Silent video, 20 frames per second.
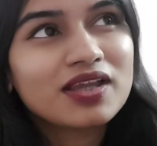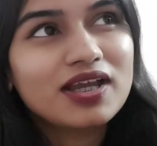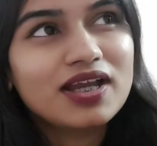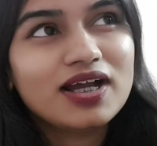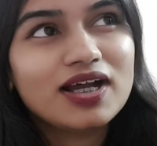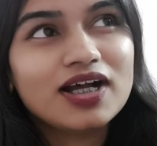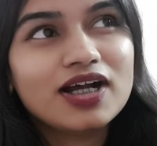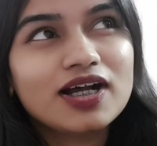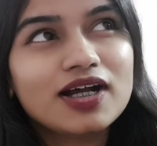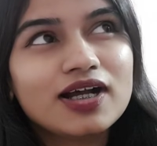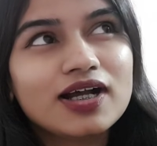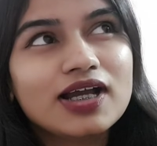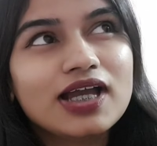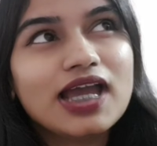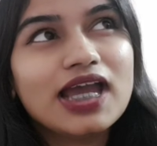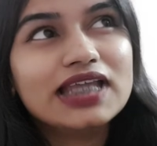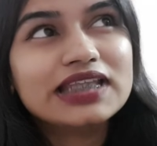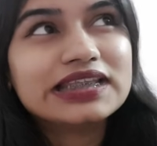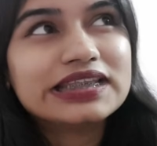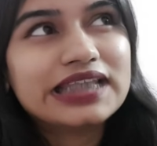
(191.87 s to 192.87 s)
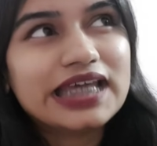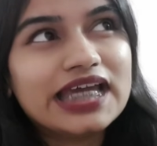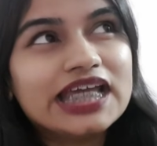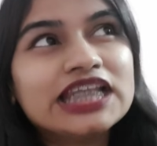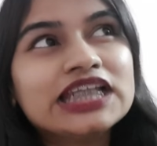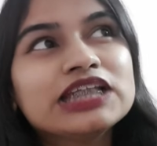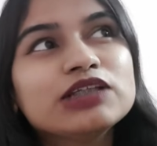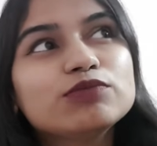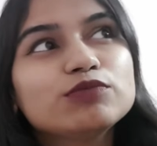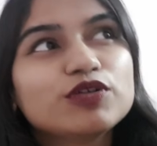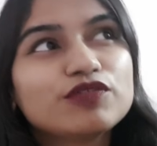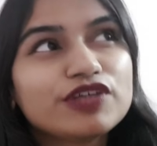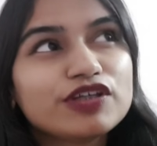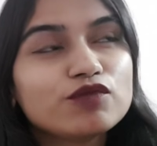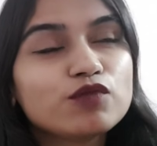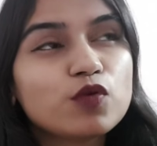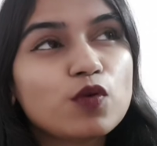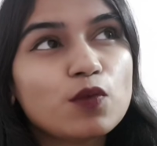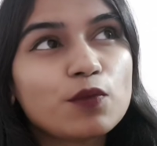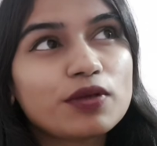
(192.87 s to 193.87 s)
And then
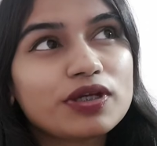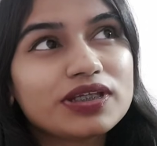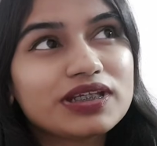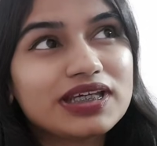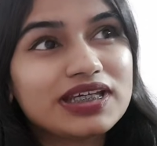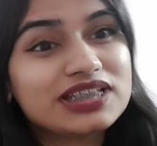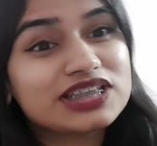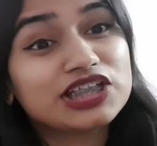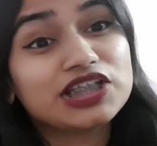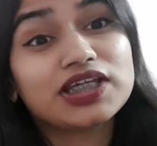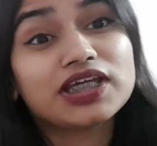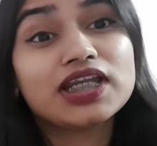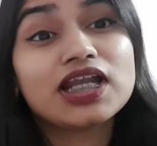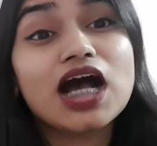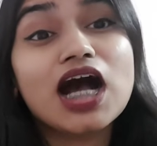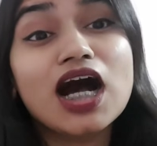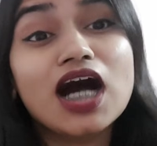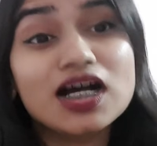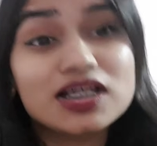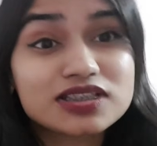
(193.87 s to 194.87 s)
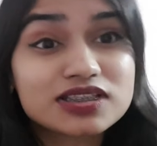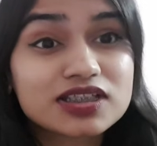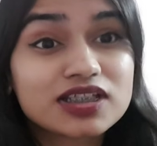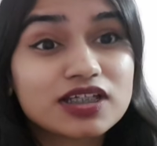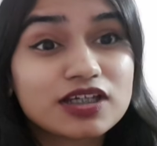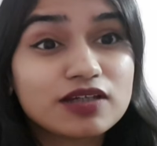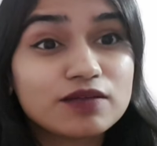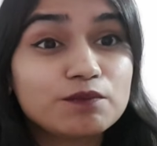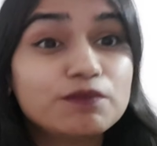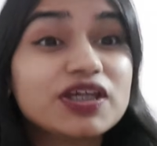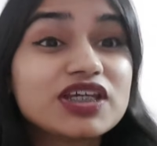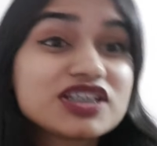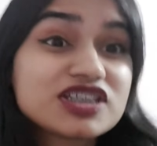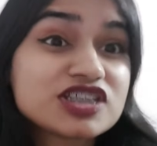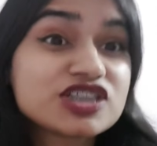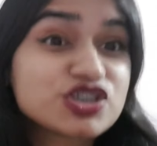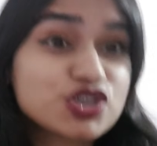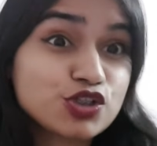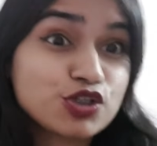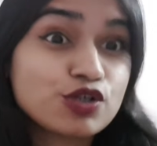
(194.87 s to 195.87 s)
moving forward is you can ask
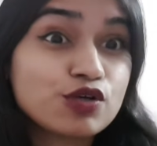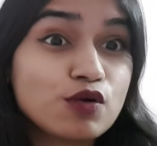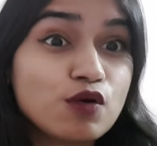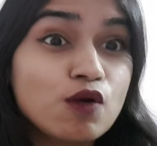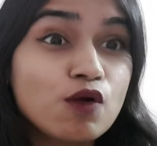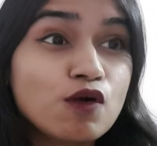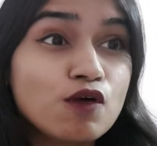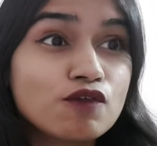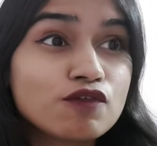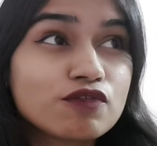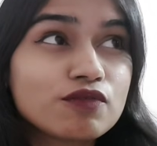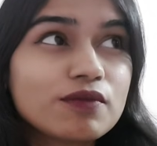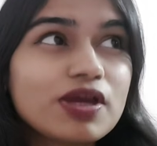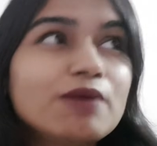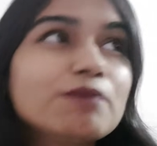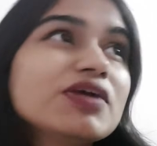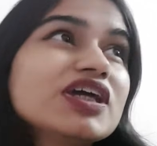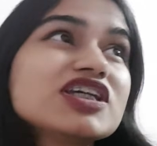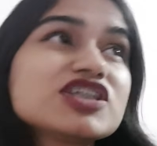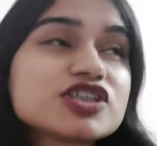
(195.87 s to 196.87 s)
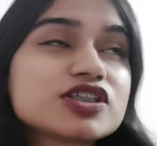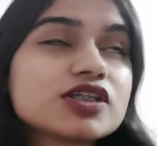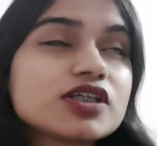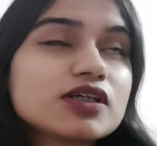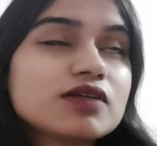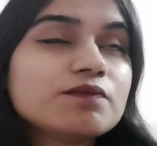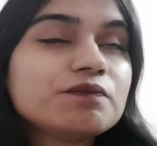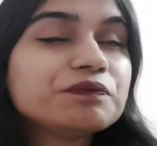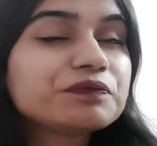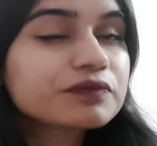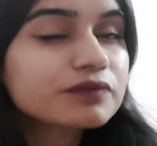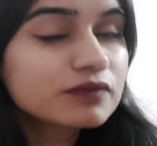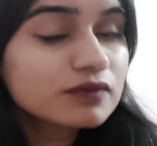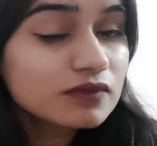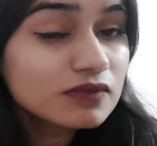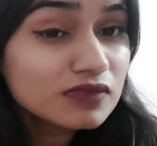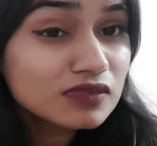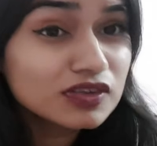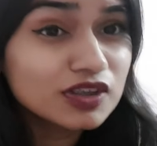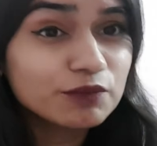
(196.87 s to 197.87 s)
a mixed
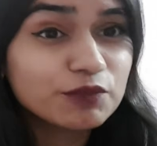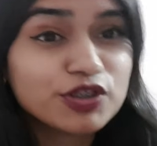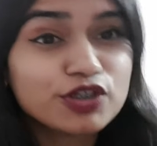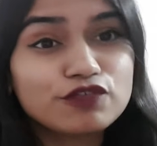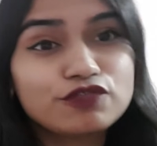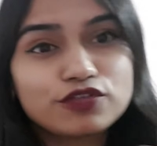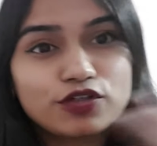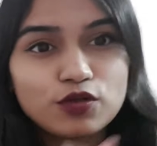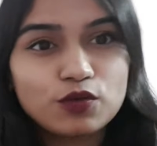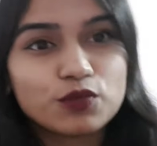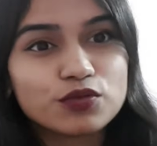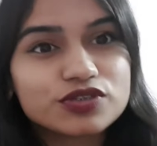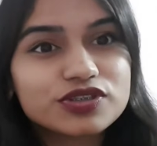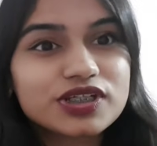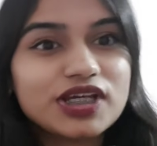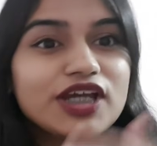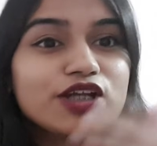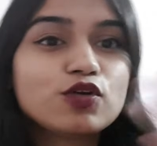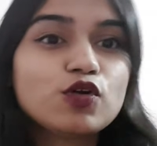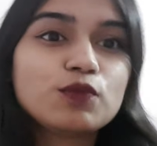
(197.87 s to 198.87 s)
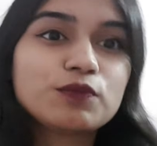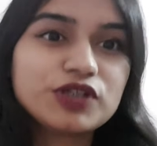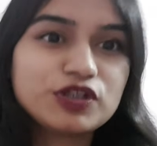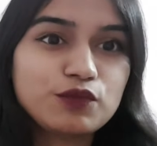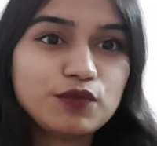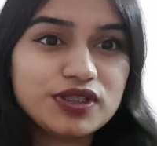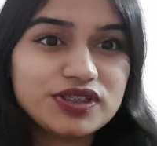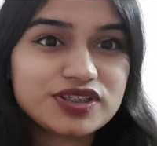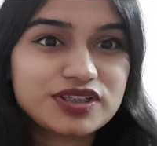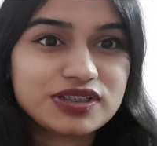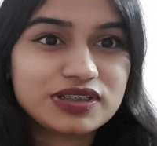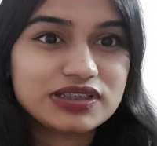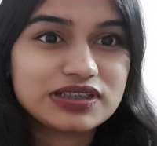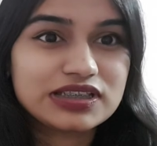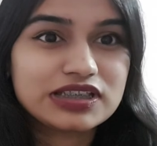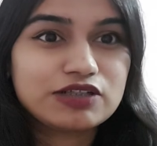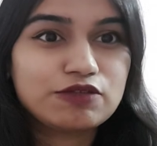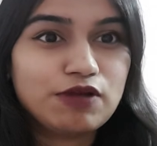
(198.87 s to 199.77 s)
number of closed and open questions,